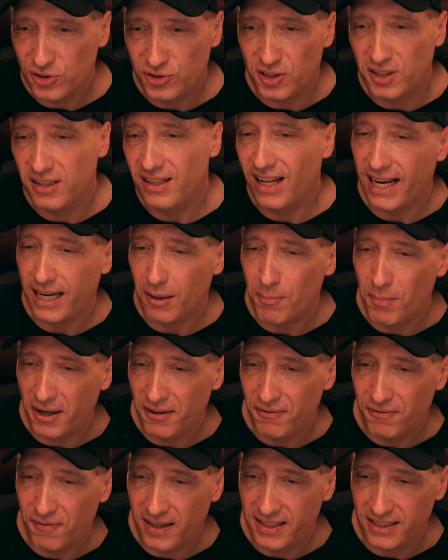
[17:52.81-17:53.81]
sort of like a
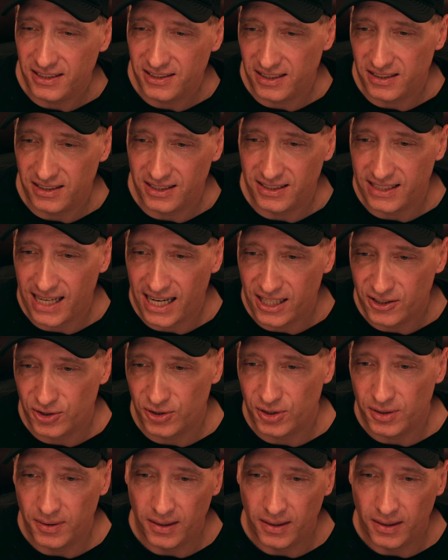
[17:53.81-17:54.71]
monophonic synthesizer.